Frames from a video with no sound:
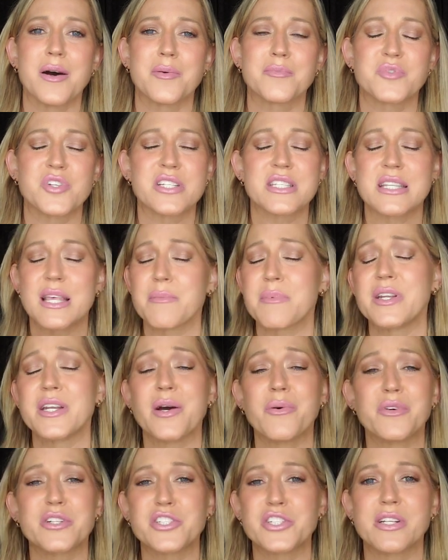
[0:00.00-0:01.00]
Just let me
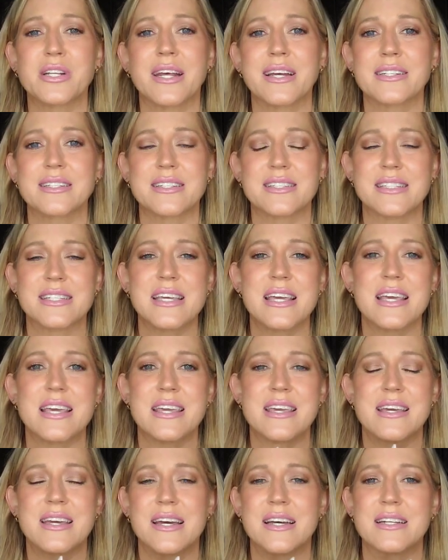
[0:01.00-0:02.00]
know what you'd like to
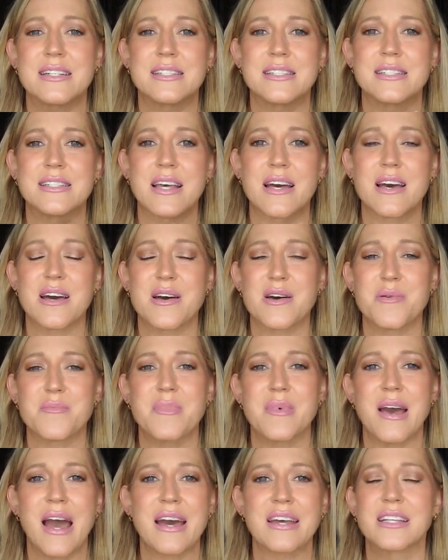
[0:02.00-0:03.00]
see, because
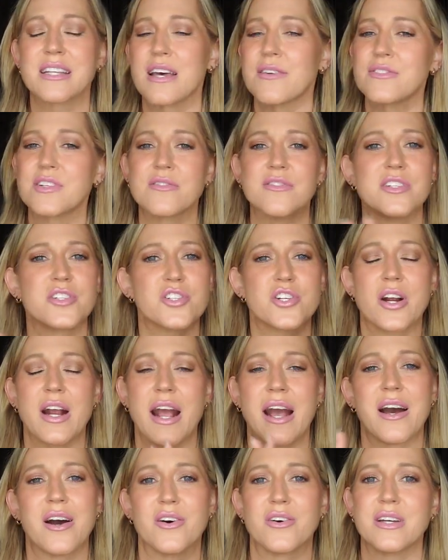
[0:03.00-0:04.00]
I'd love to venture
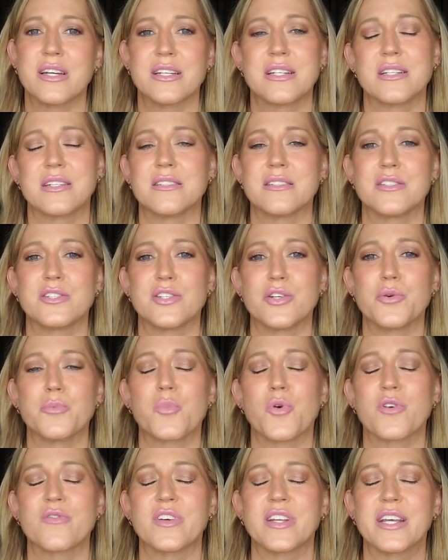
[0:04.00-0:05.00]
out and do
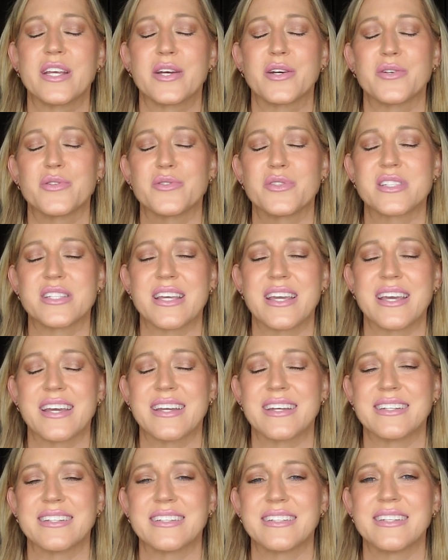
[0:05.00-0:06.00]
more videos,
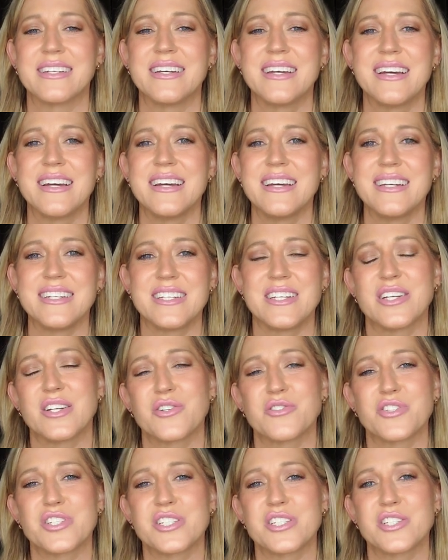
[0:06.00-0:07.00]
and you
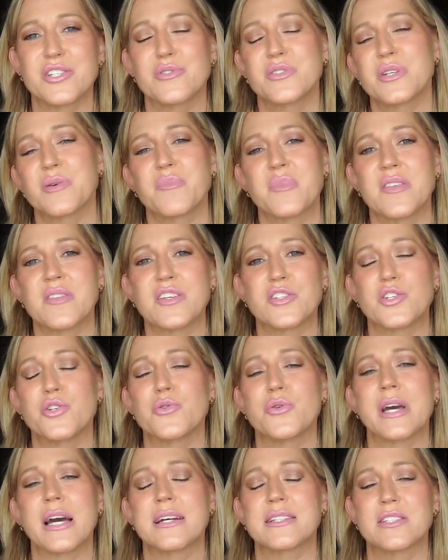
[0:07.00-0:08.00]
know, just do something that you
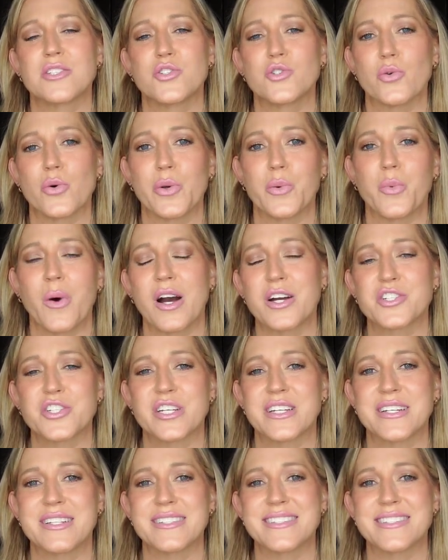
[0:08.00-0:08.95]
guys enjoy watching.